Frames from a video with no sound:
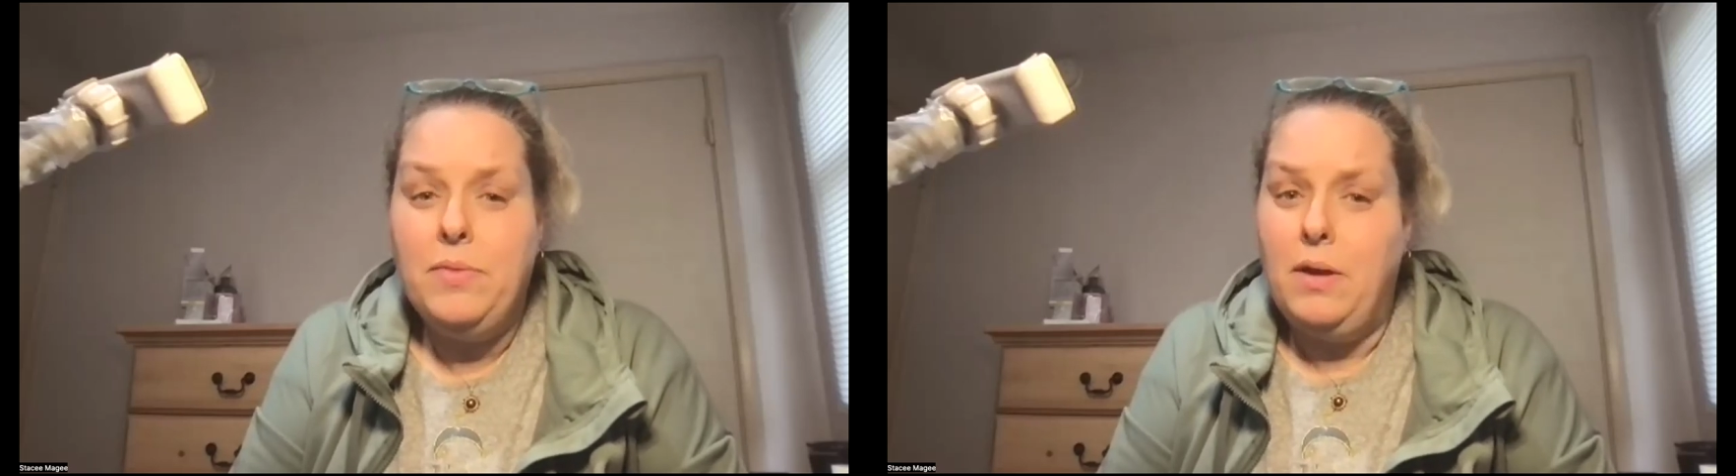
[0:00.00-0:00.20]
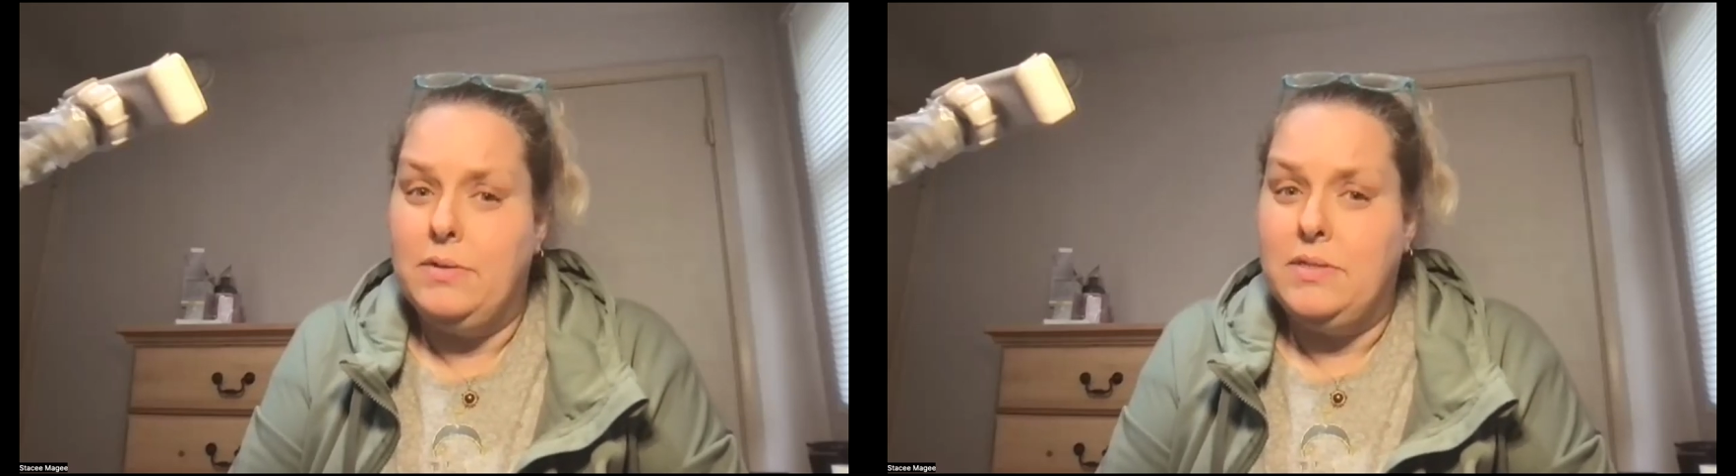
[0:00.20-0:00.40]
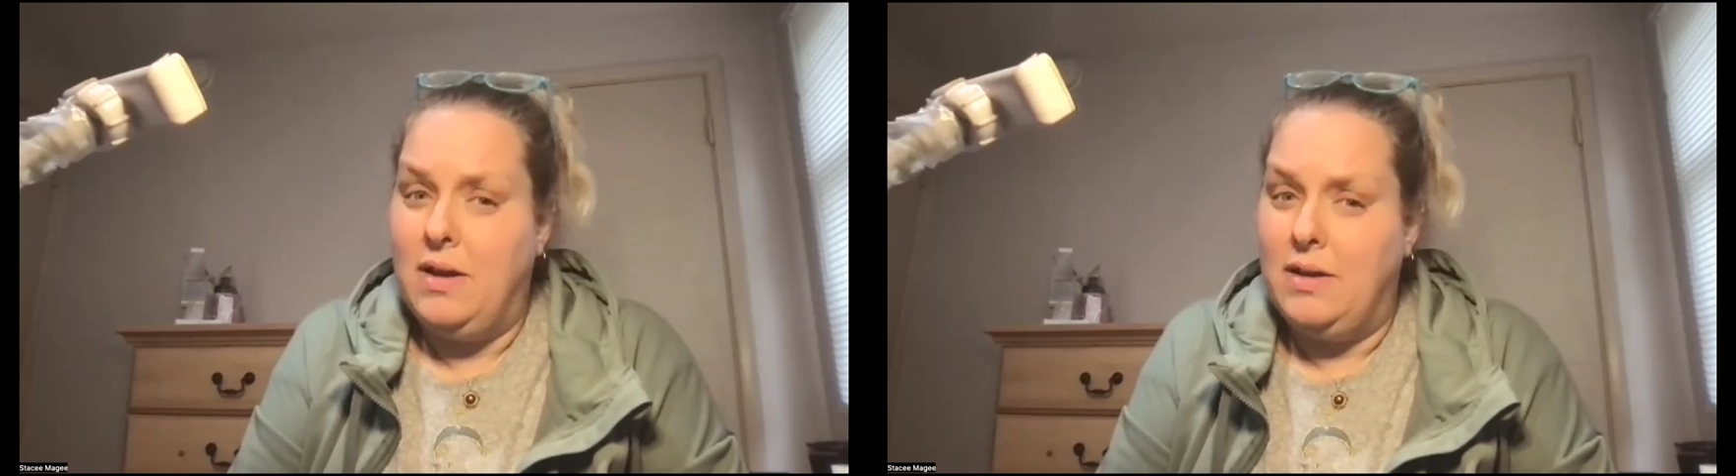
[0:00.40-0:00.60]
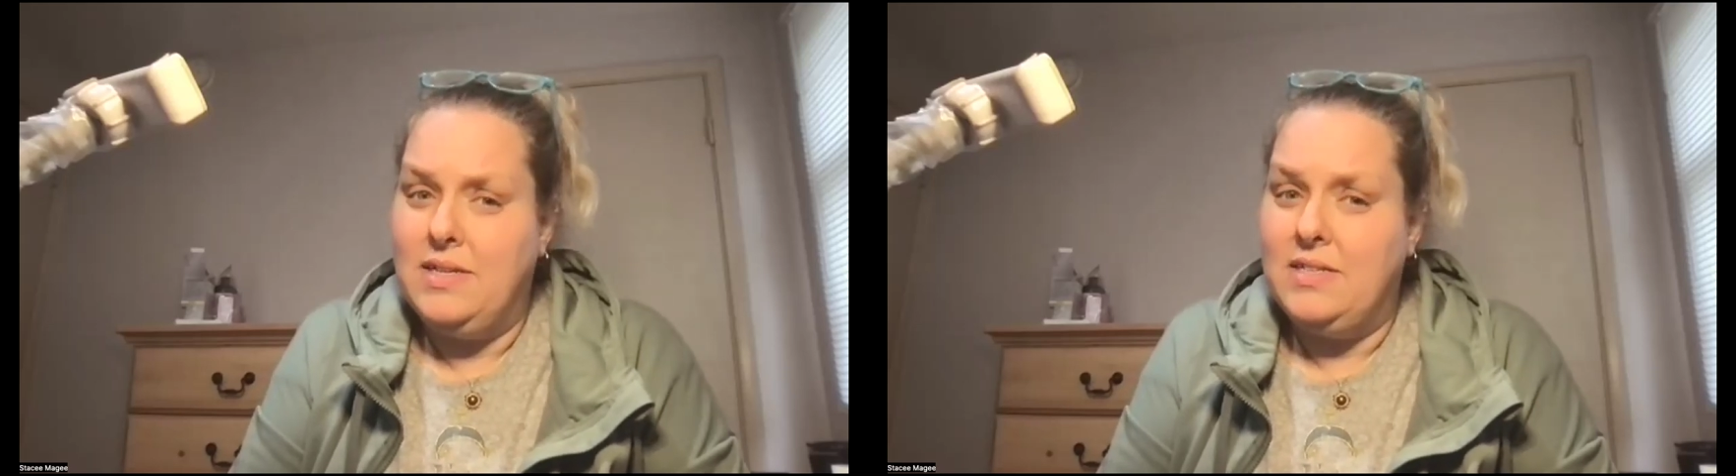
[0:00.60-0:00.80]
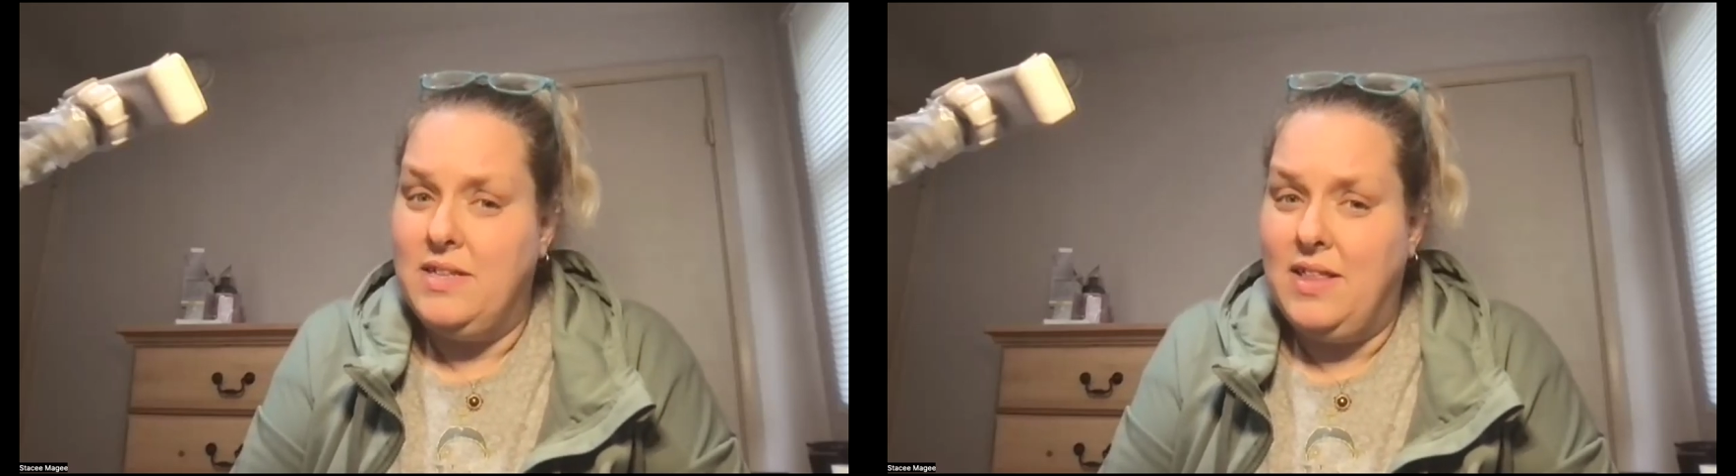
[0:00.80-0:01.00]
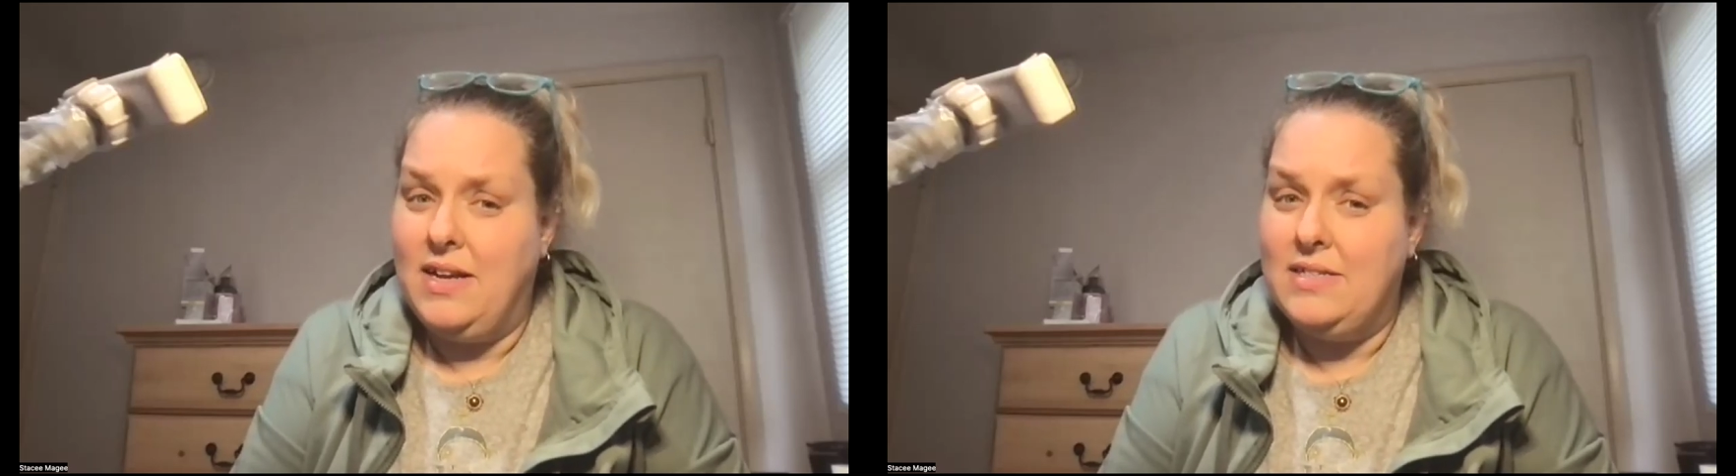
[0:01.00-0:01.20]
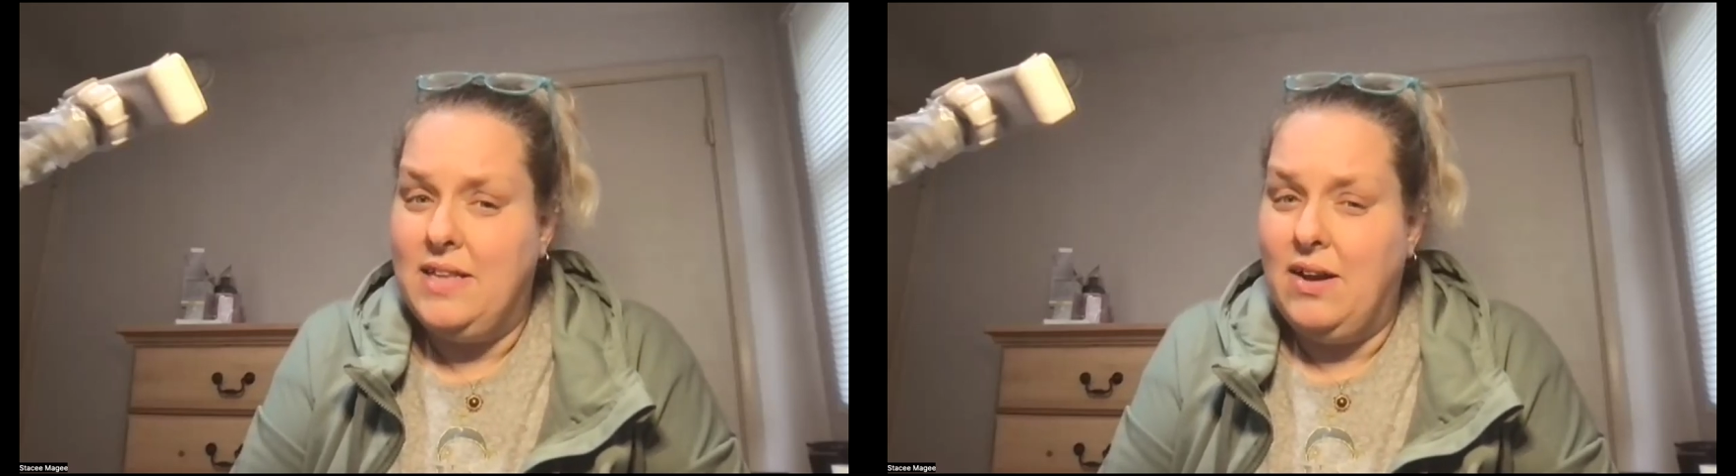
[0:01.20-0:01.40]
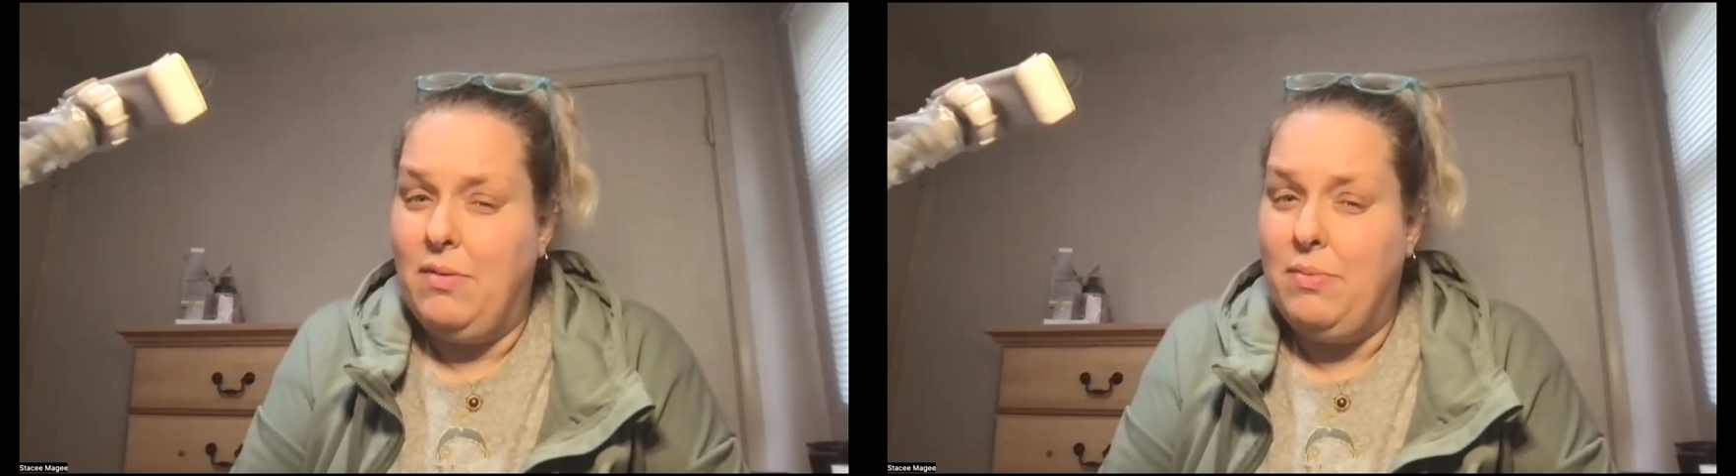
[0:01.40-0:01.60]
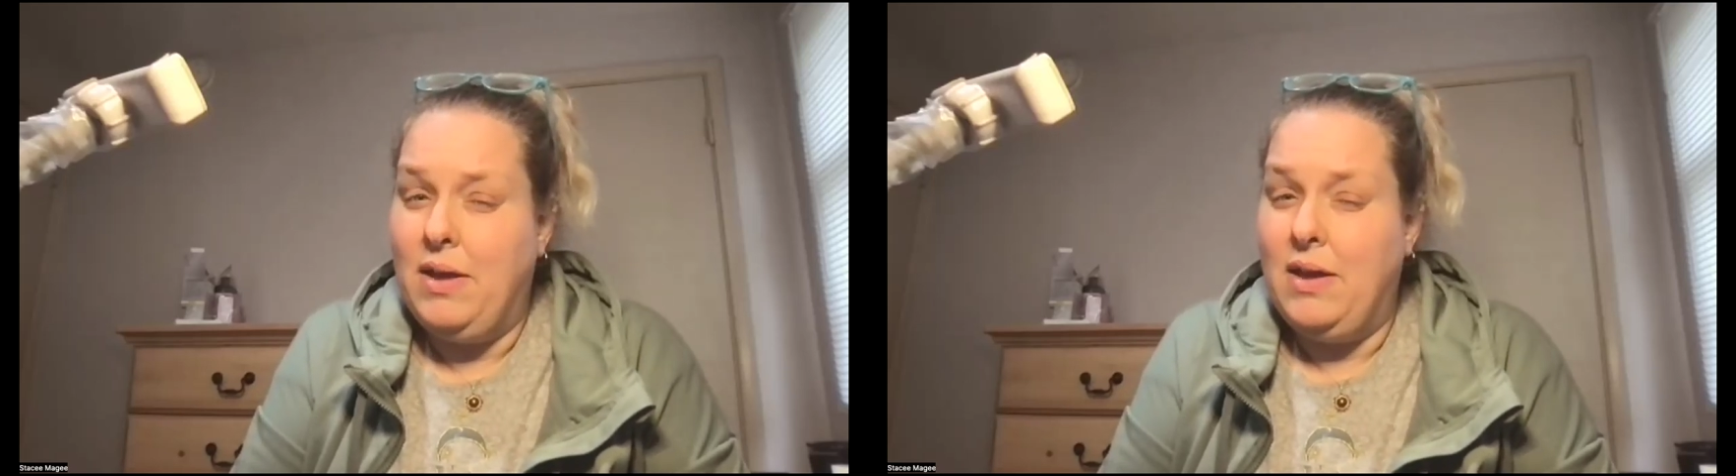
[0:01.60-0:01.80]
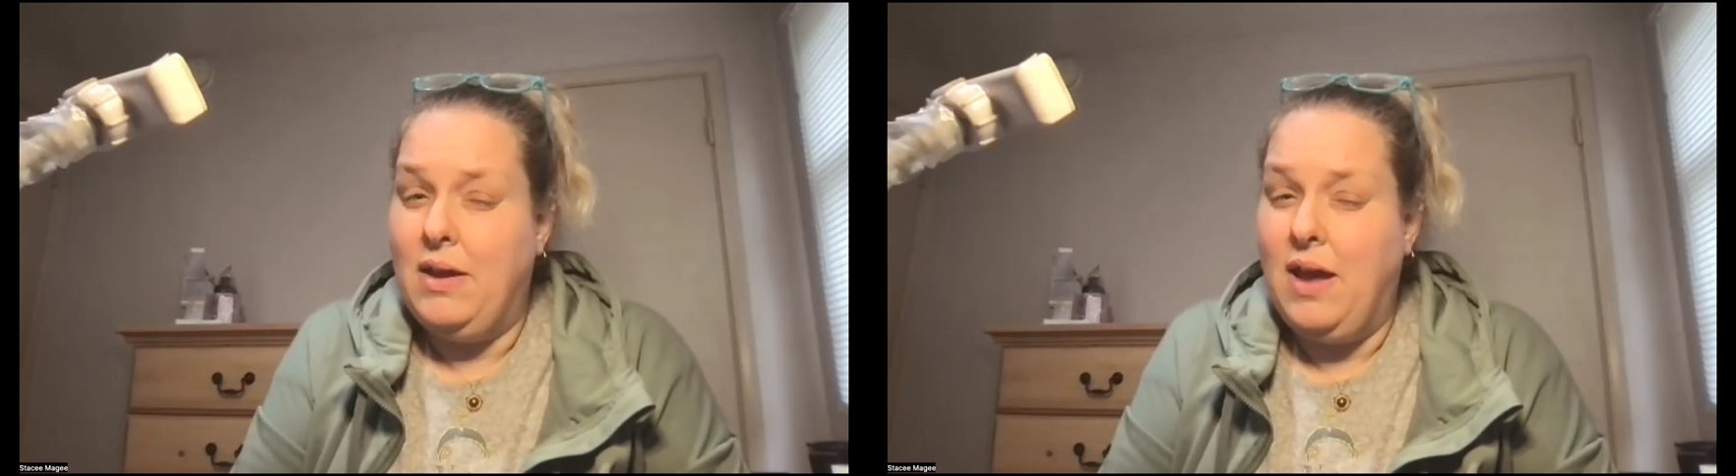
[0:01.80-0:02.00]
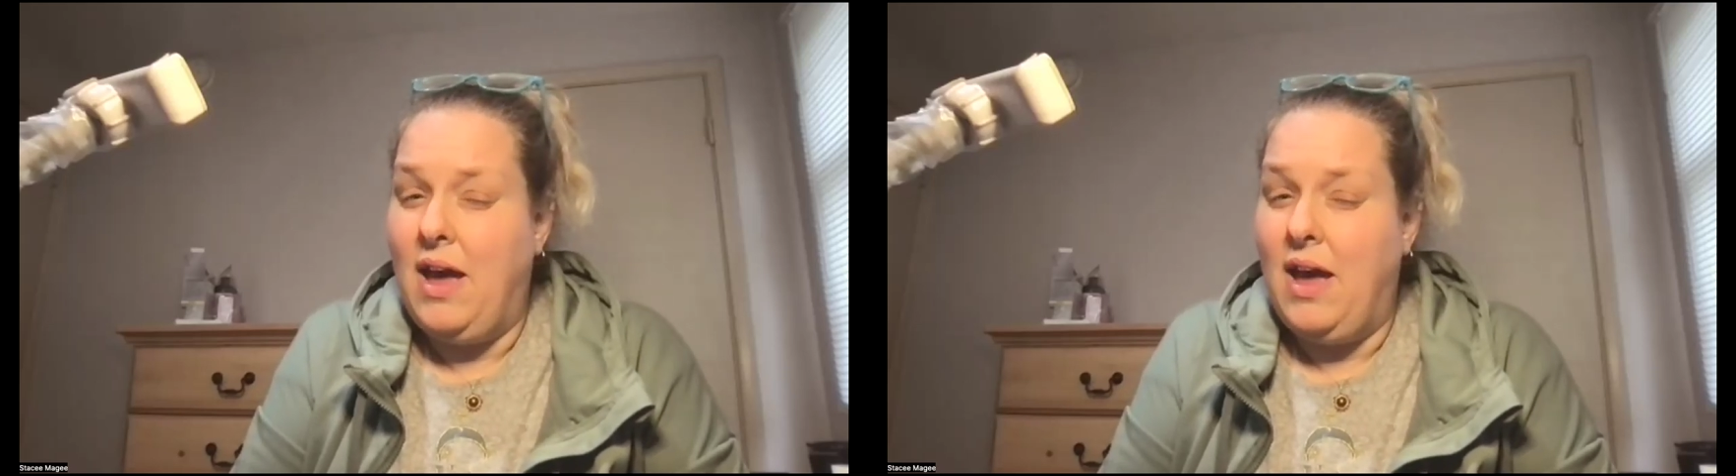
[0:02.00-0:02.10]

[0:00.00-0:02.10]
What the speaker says: There was not such a thing as therapy,